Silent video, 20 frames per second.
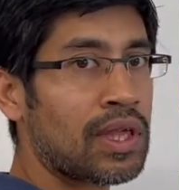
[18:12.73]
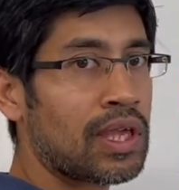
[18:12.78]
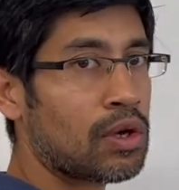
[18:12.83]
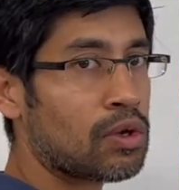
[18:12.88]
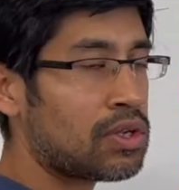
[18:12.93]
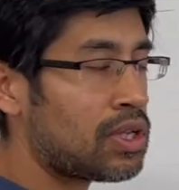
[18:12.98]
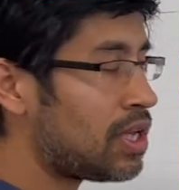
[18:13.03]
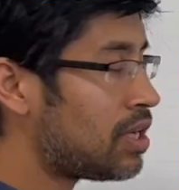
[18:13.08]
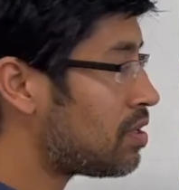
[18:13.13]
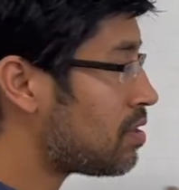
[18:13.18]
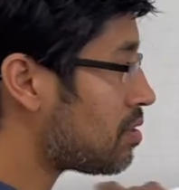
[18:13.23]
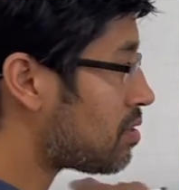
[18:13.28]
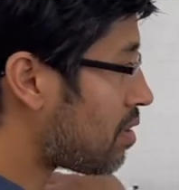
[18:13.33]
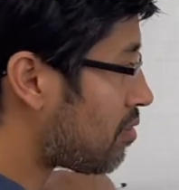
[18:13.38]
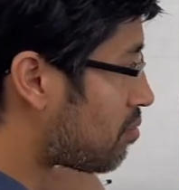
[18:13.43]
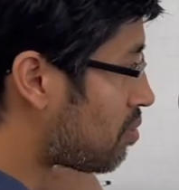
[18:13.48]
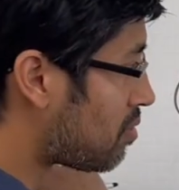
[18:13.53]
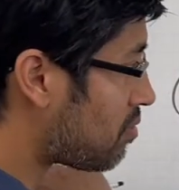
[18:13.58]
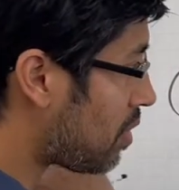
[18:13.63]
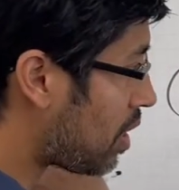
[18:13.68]
Your teachers
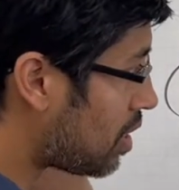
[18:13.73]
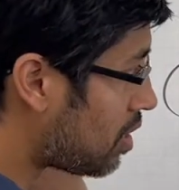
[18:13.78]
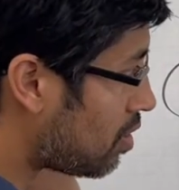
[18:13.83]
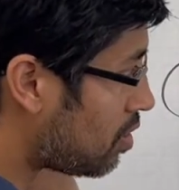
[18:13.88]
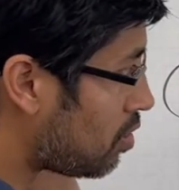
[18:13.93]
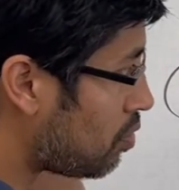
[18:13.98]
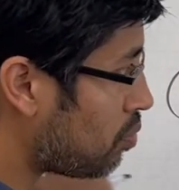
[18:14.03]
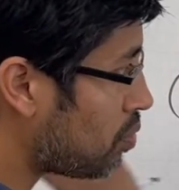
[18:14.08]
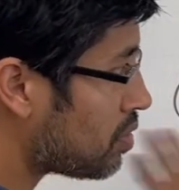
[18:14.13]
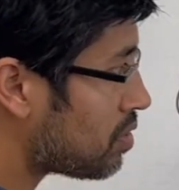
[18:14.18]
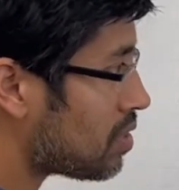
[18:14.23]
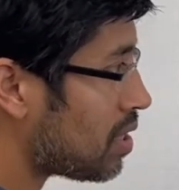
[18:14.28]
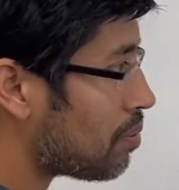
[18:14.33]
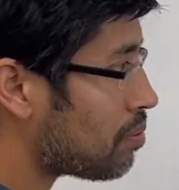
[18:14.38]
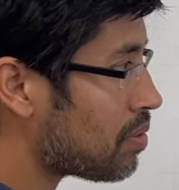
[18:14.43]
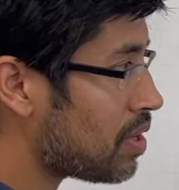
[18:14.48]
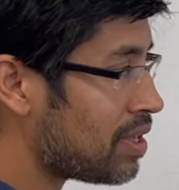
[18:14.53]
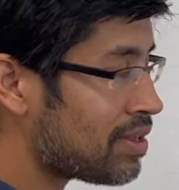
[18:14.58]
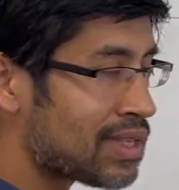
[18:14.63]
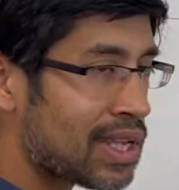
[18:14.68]
have provided you with
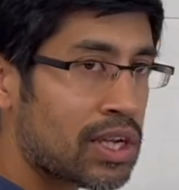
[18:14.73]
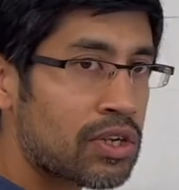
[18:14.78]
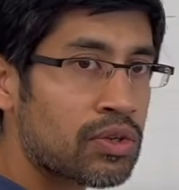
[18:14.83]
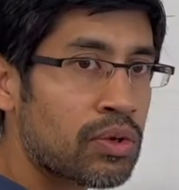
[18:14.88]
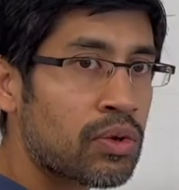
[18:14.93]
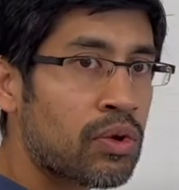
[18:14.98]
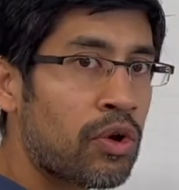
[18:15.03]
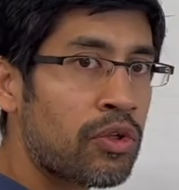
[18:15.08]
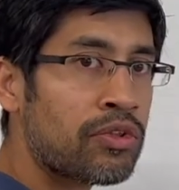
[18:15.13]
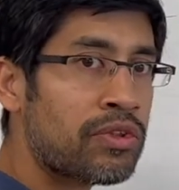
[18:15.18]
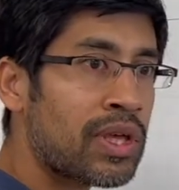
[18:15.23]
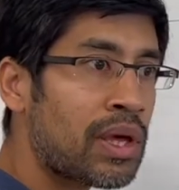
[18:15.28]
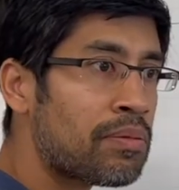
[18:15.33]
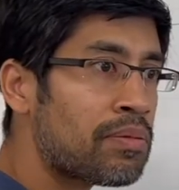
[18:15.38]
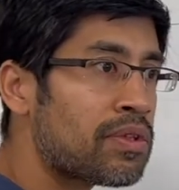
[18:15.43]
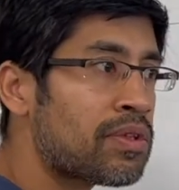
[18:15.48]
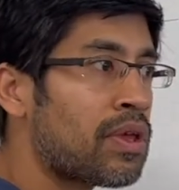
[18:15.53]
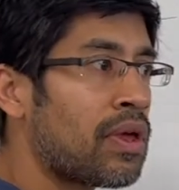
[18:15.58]
some essential concepts.